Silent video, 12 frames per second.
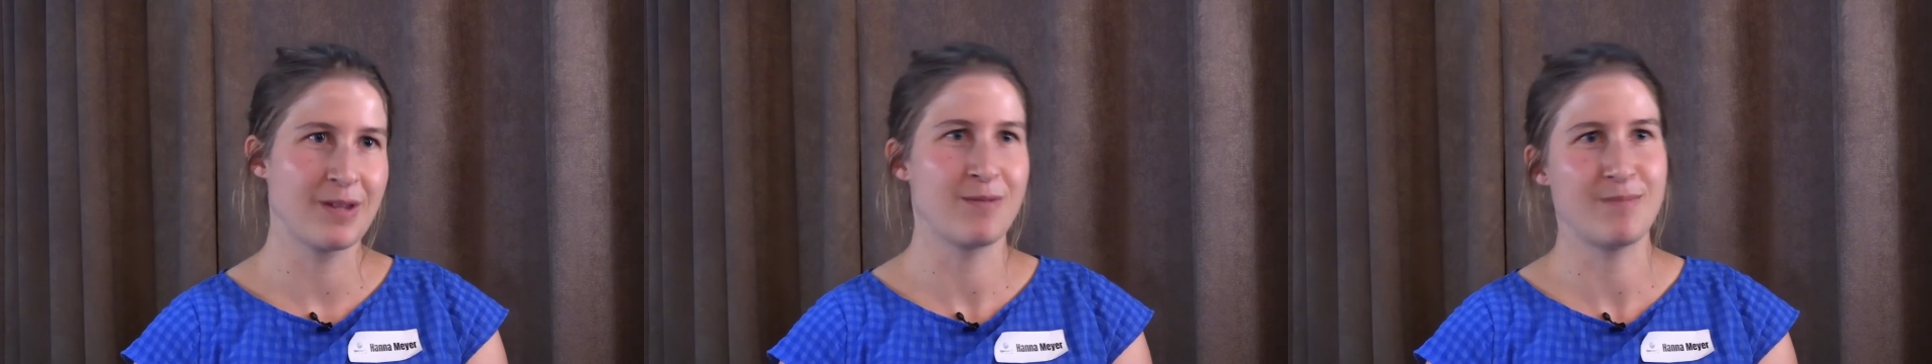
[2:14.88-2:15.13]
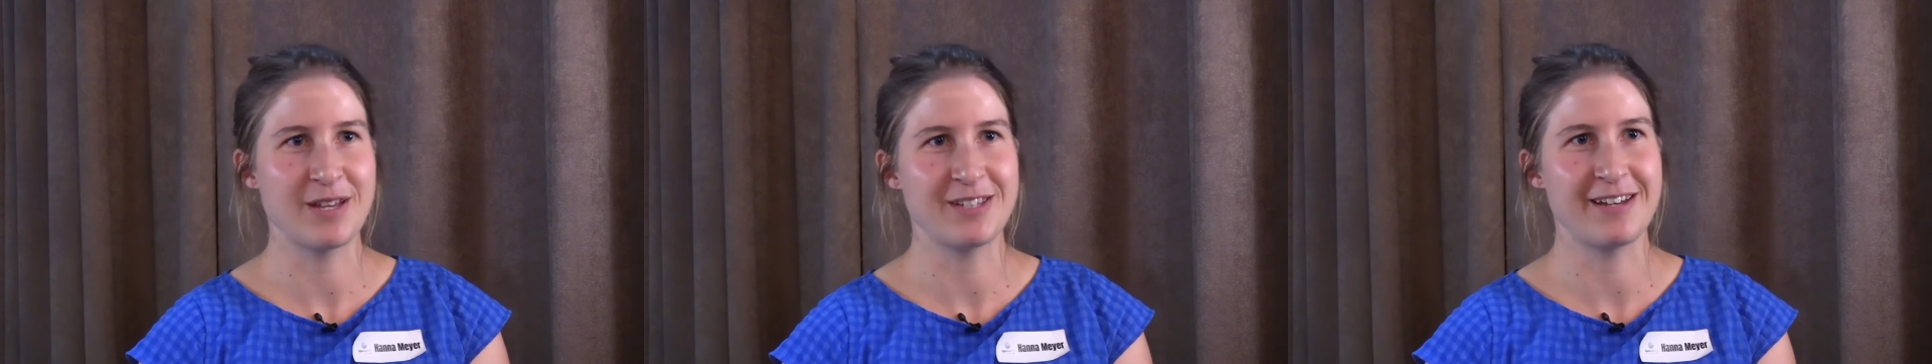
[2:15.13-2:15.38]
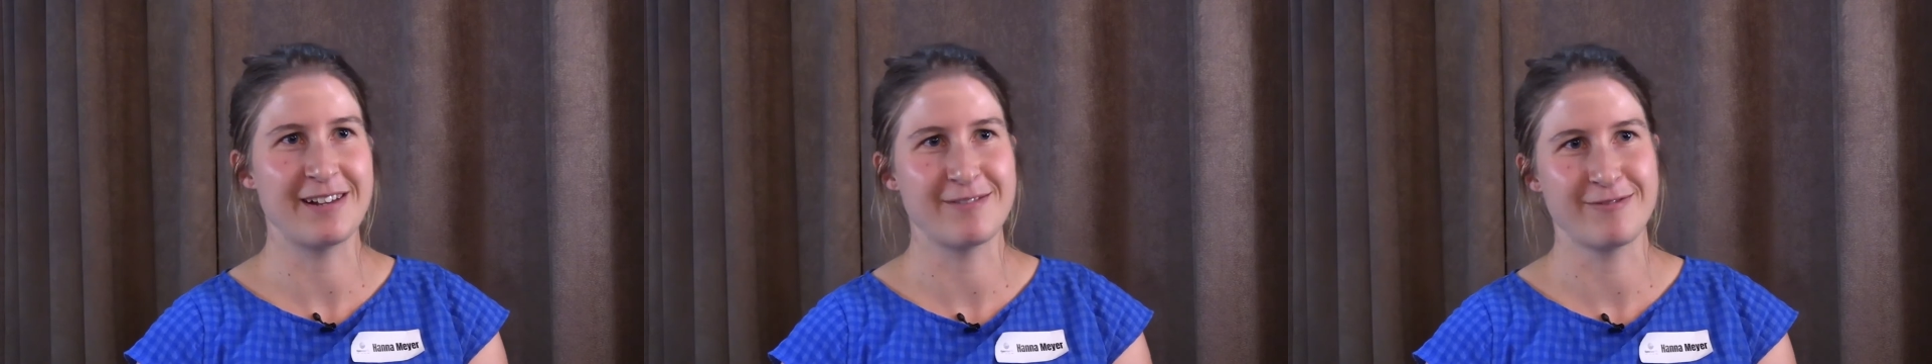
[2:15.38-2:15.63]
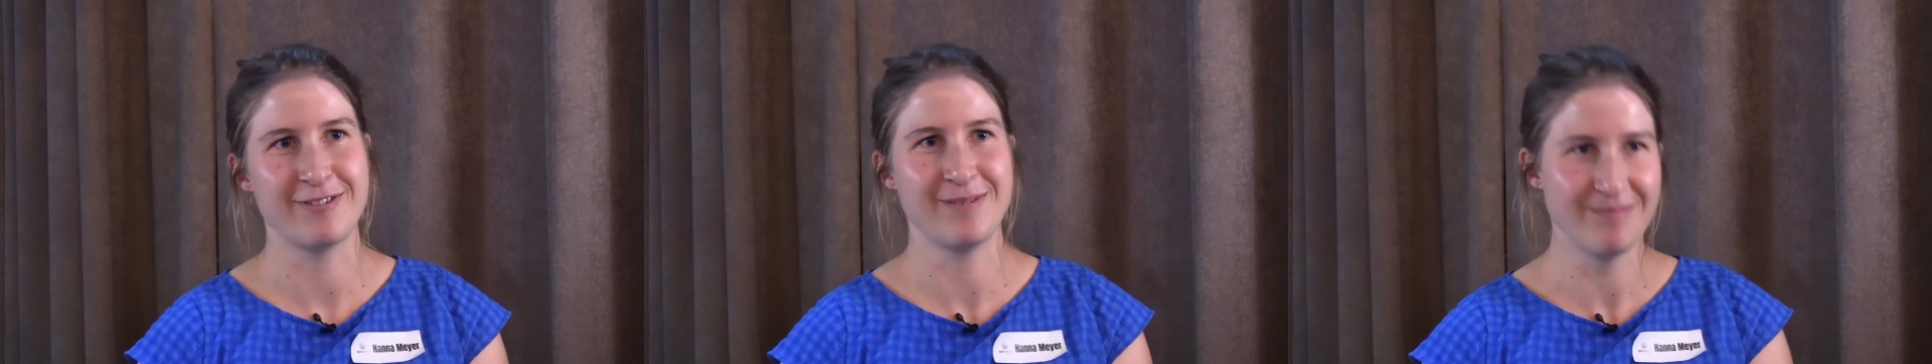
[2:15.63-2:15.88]

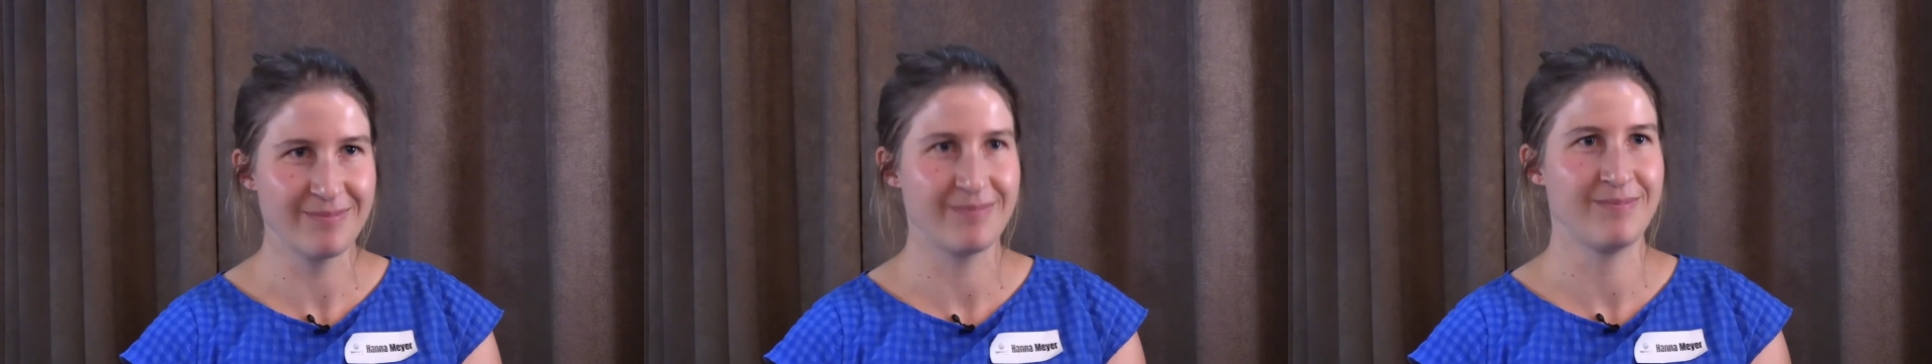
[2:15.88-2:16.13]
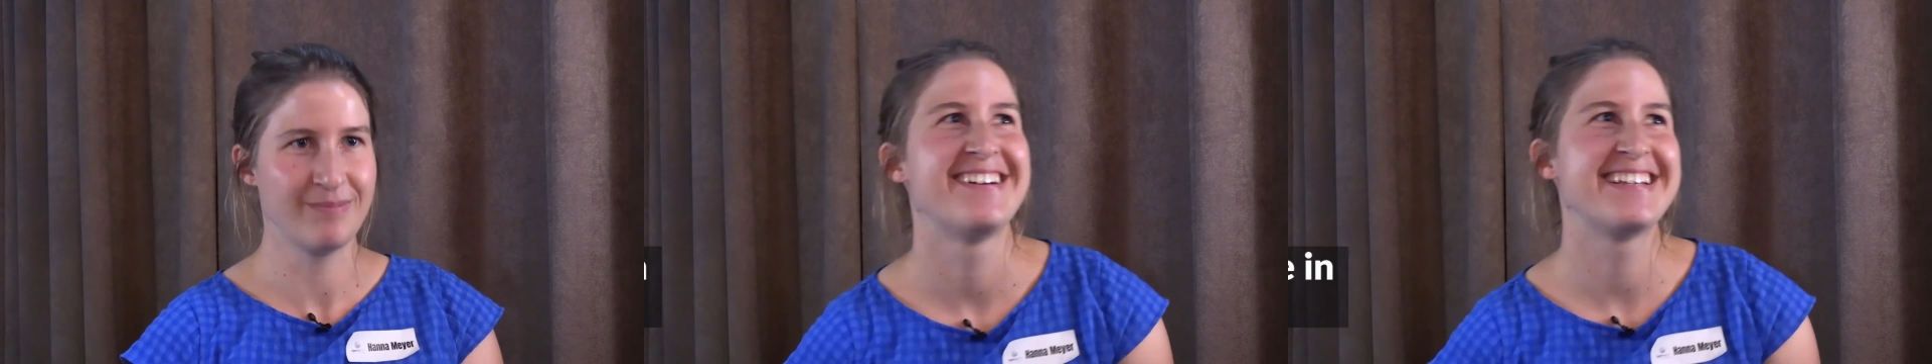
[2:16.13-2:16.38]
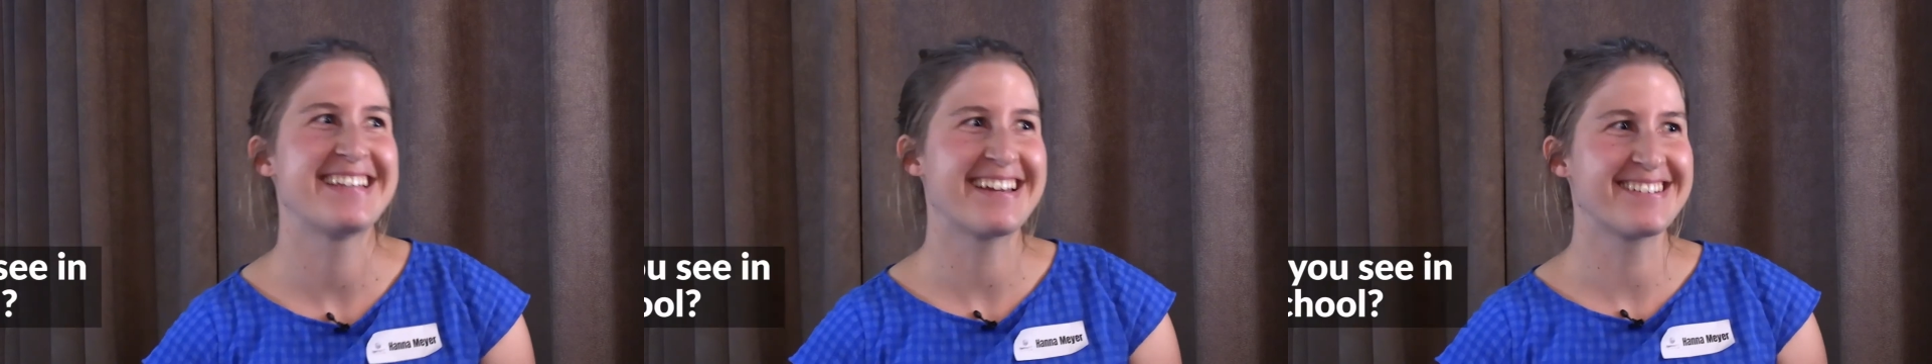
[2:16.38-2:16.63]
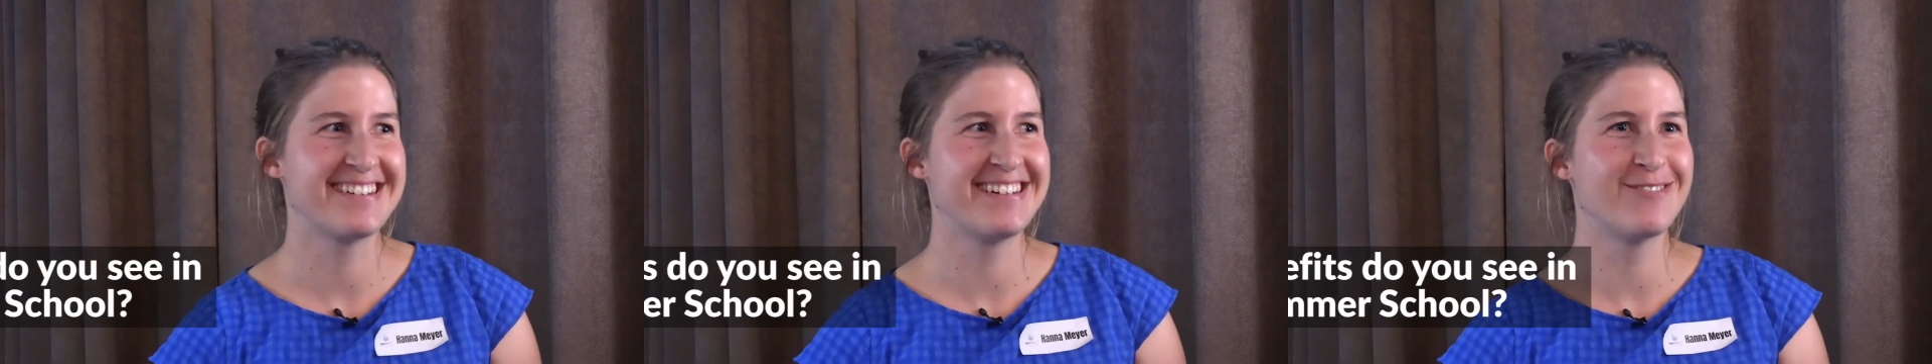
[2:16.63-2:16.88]
myself. Well, it's actually